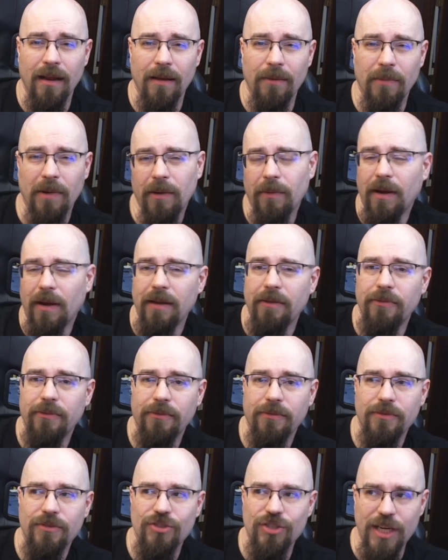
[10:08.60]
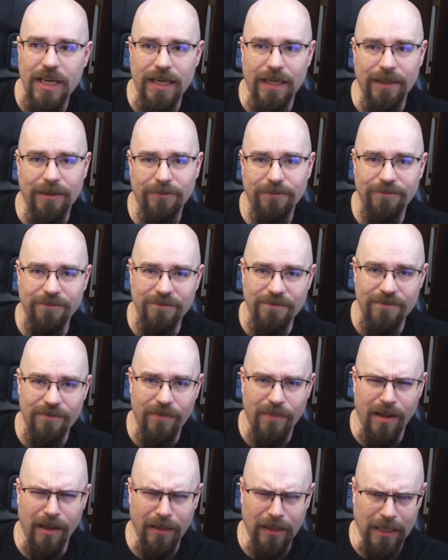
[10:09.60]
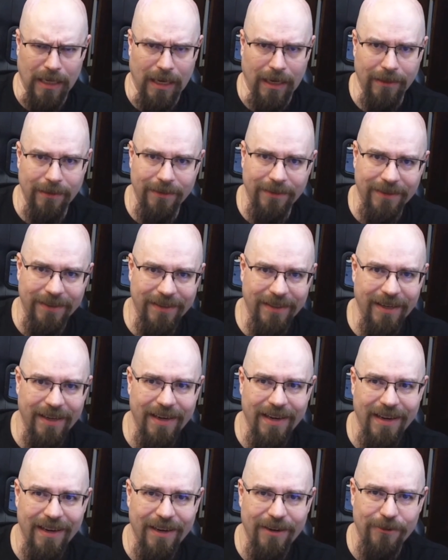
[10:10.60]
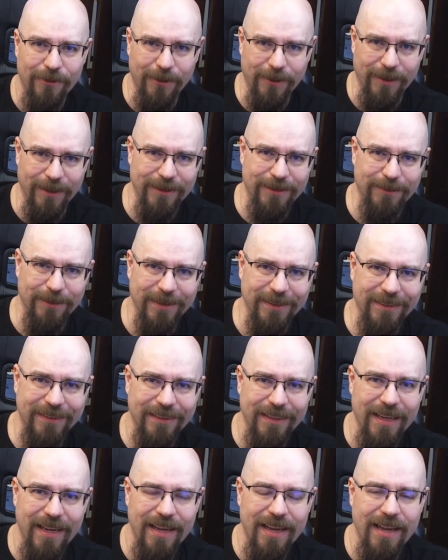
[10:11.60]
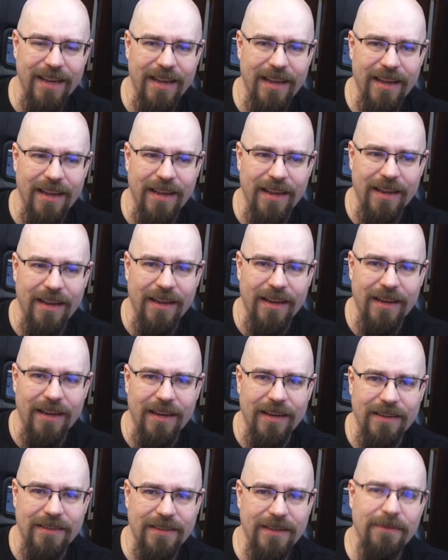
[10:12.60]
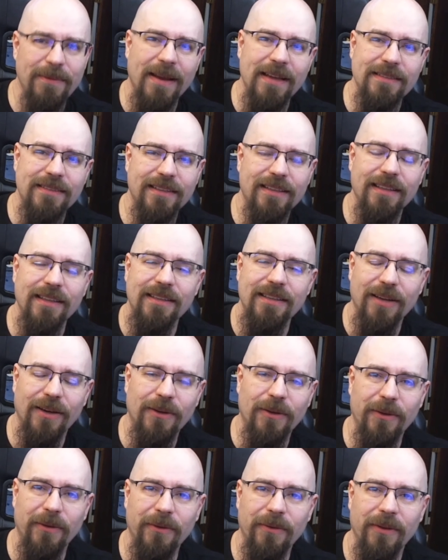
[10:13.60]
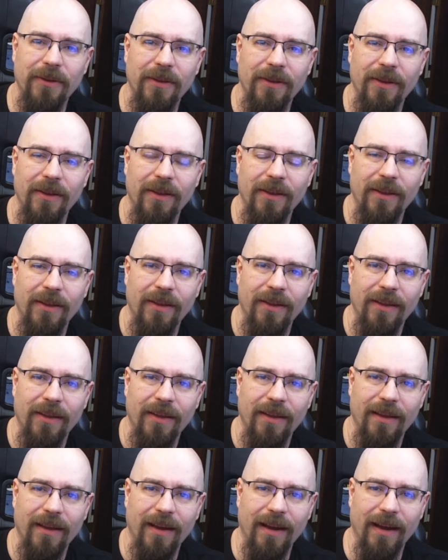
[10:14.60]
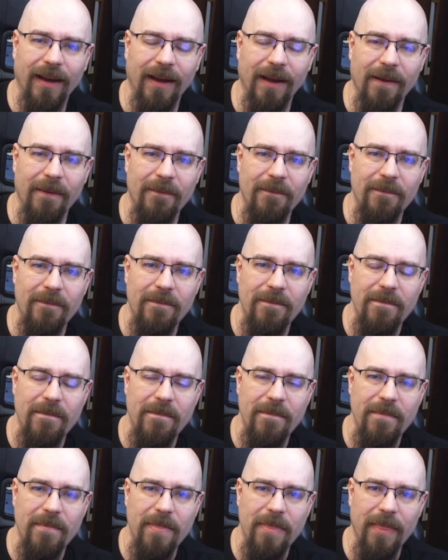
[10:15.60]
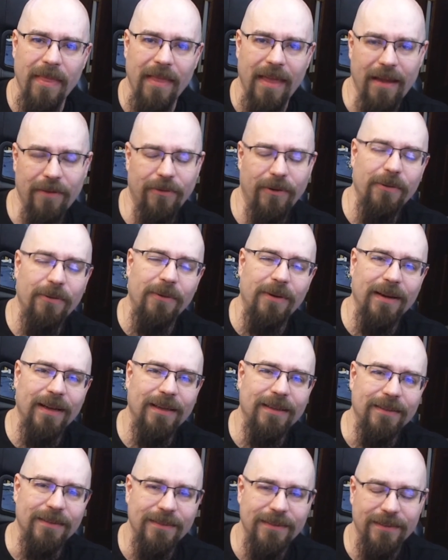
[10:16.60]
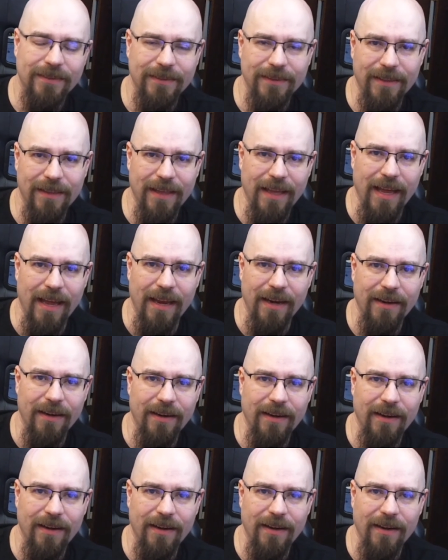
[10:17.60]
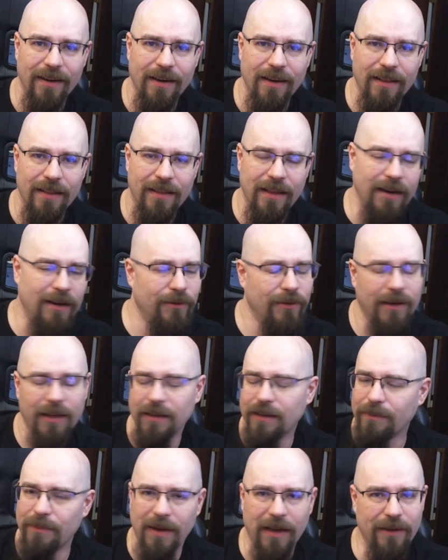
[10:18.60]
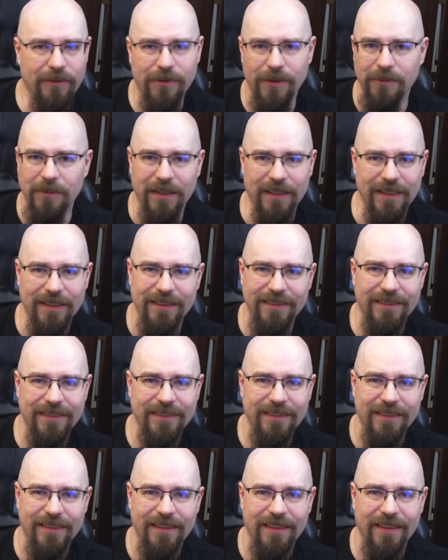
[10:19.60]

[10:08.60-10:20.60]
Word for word: my wife cheated a lot for Christmas. She basically told uh, everyone else that they don't get to buy from the list,